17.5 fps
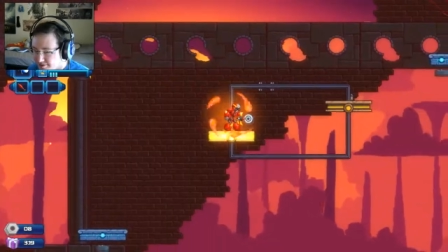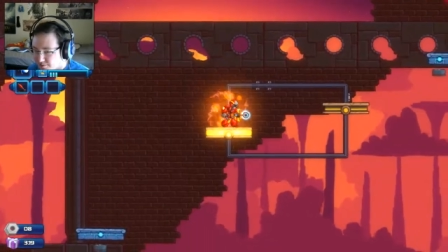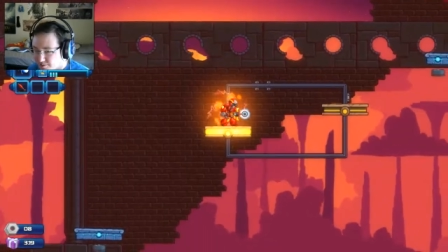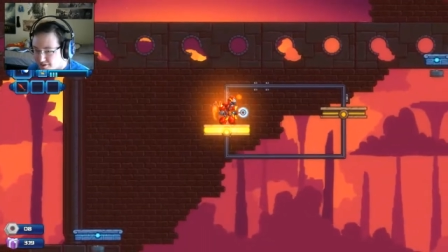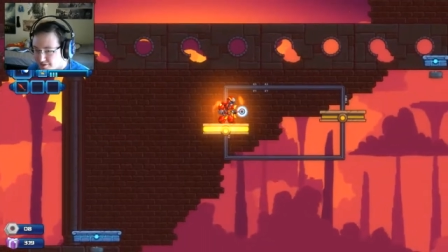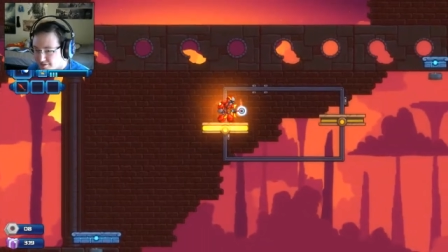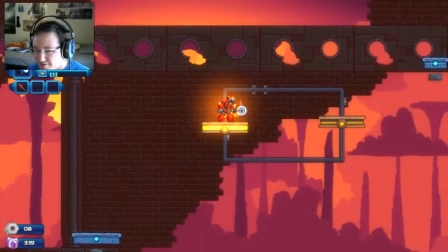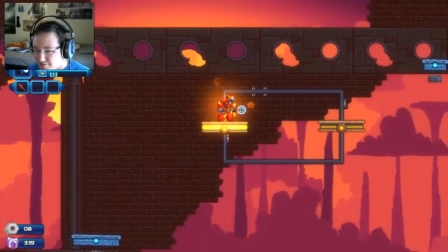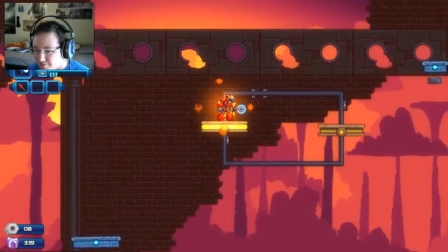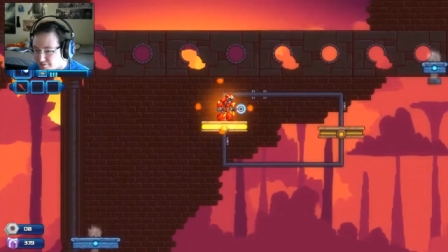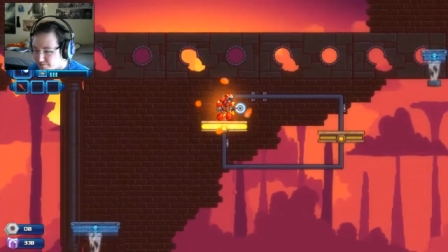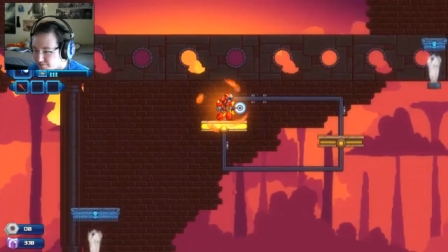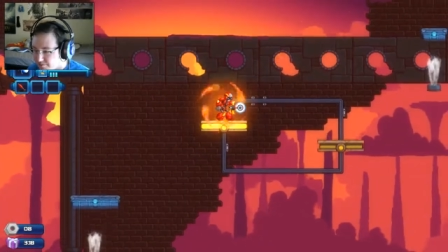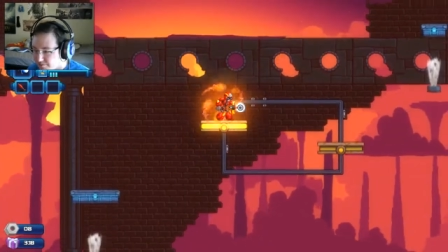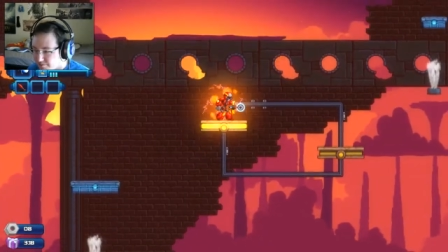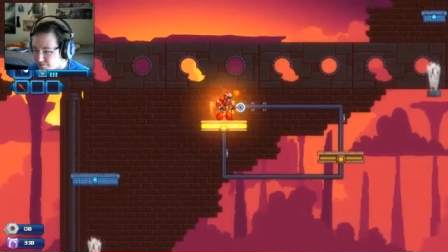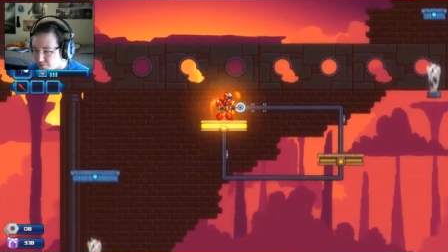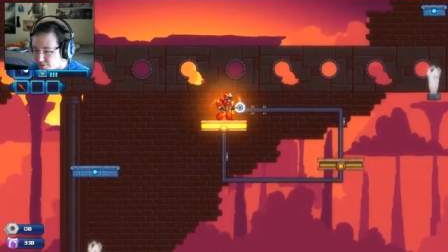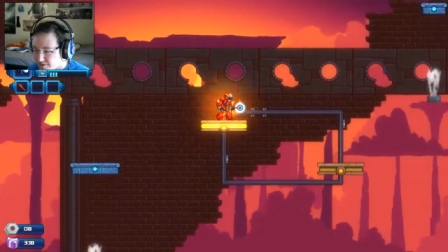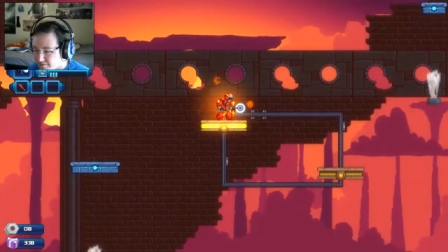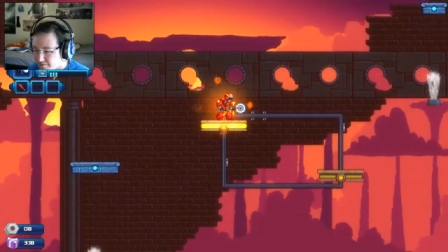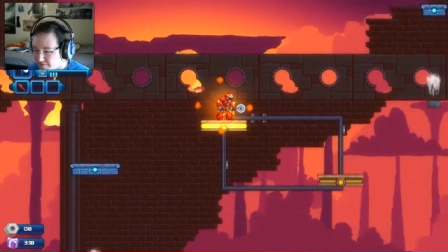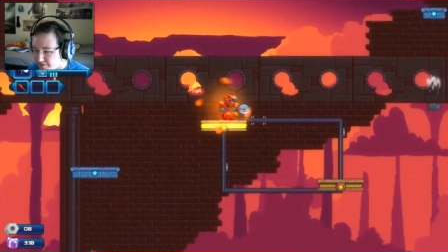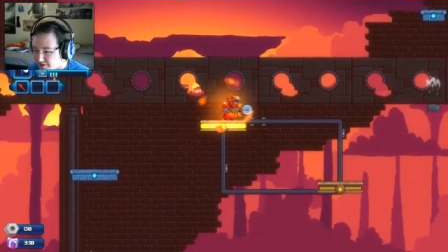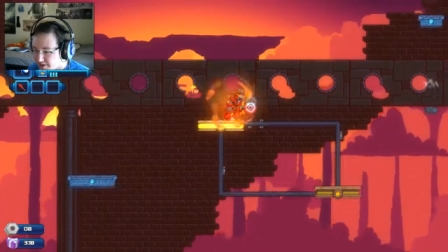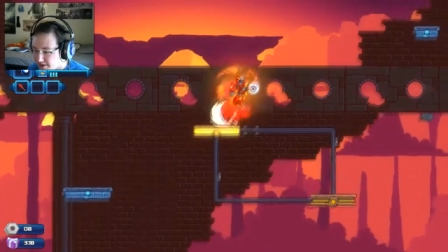with one
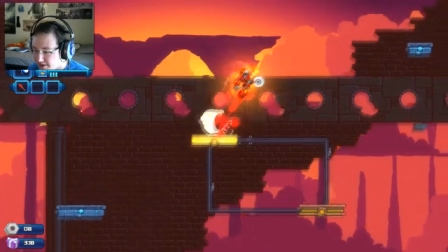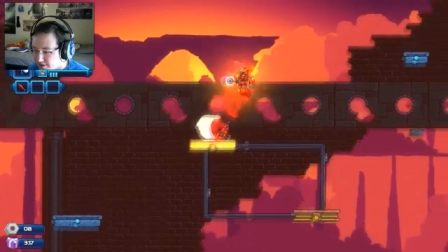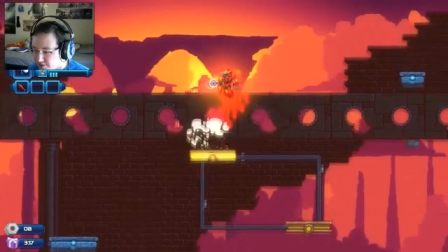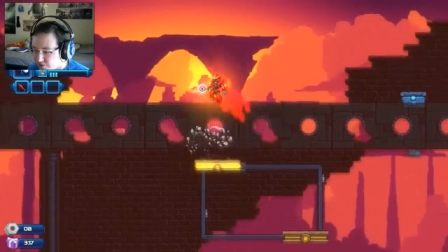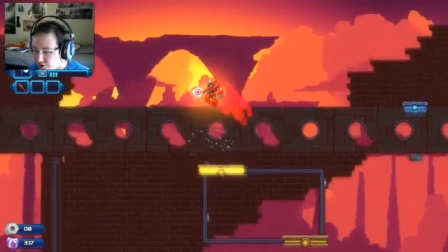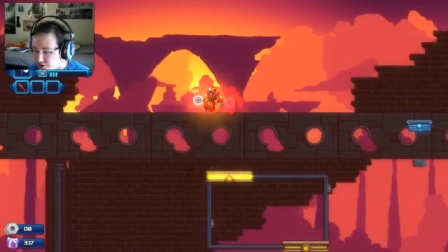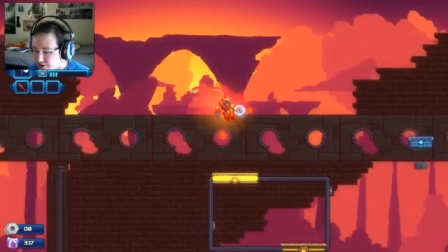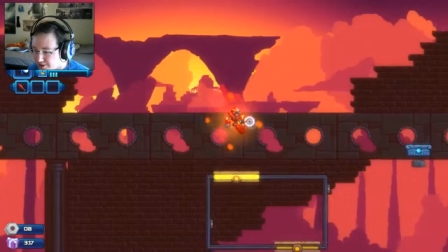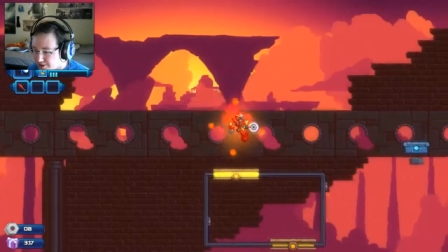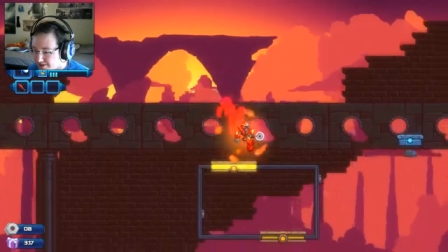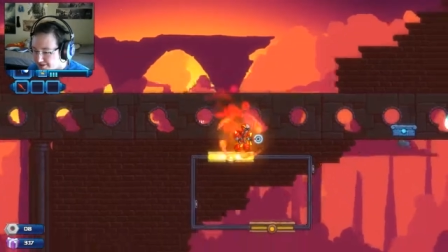fucking health shit.